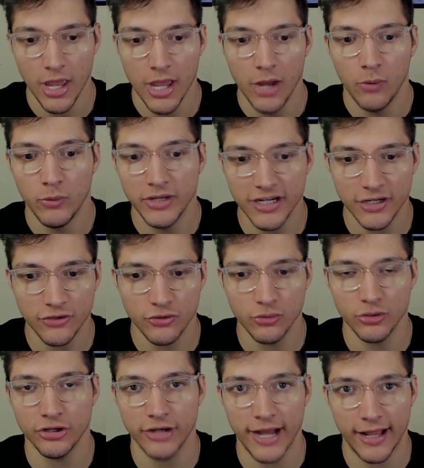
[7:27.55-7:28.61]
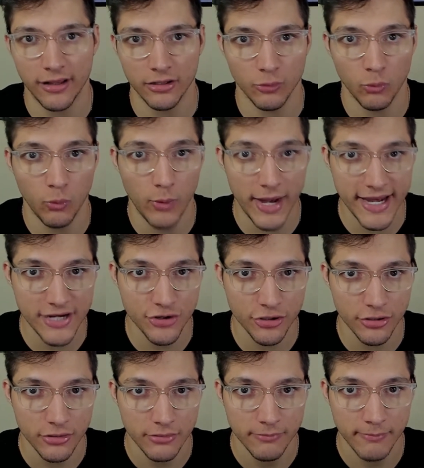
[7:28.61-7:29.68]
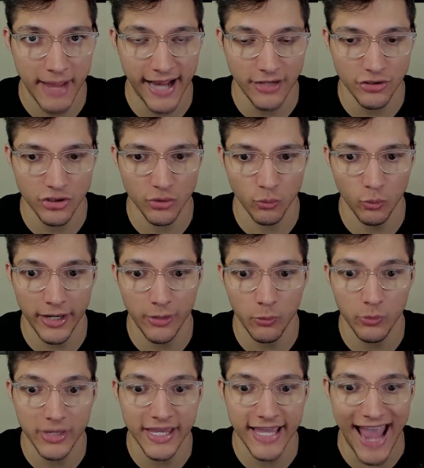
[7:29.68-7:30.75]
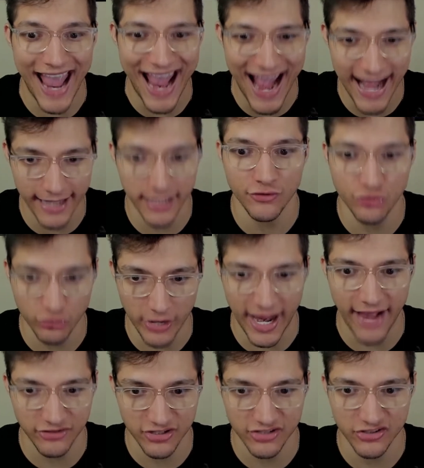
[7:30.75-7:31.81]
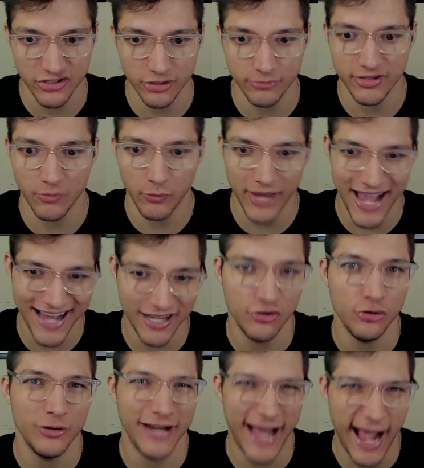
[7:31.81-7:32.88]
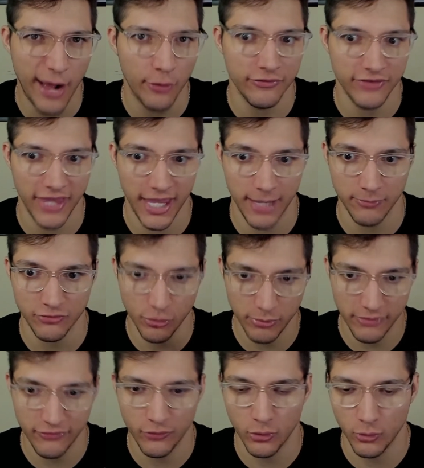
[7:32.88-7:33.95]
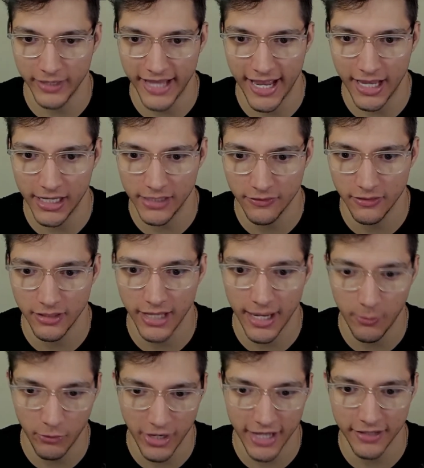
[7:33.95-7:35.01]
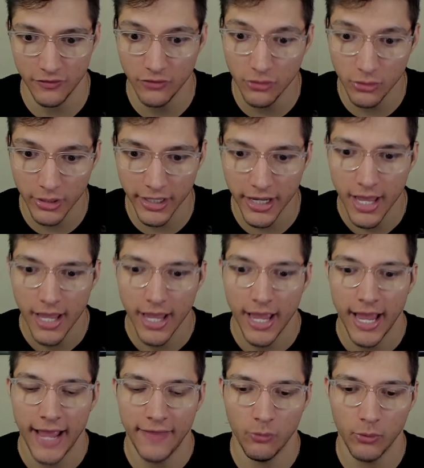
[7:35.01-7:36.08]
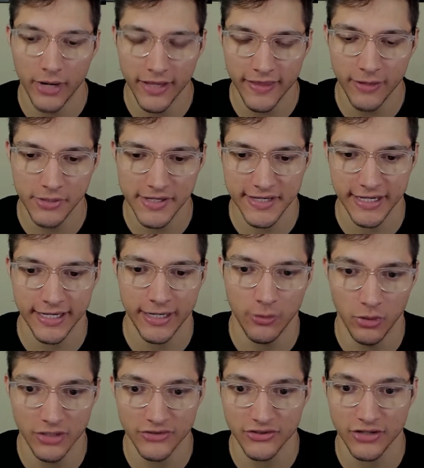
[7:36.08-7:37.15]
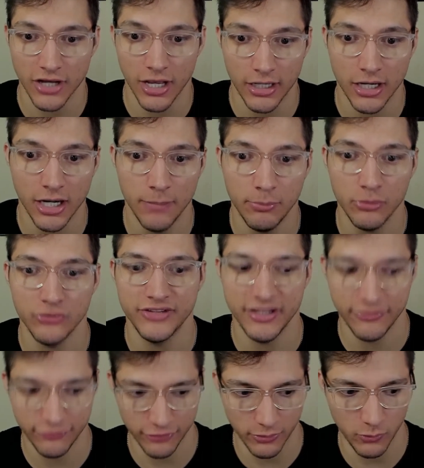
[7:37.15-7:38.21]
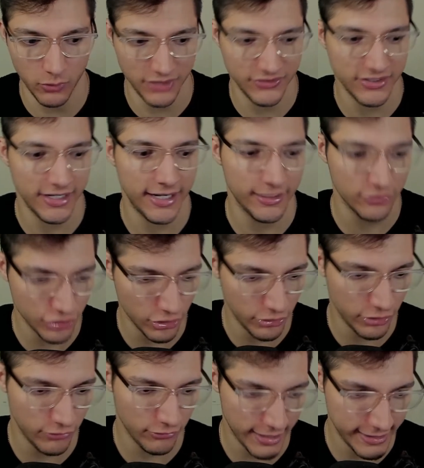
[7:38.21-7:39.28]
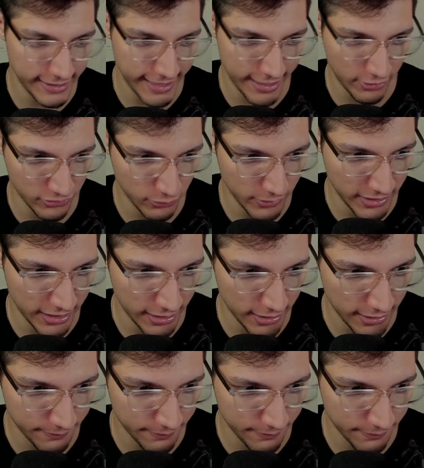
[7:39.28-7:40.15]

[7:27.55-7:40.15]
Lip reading: We did a $200 wager match where we added draft systems and we had to do it out of game. So before we got into the game, we had to do it. And the way that we did it was a couple different ones. And I'll show you right now as we get in.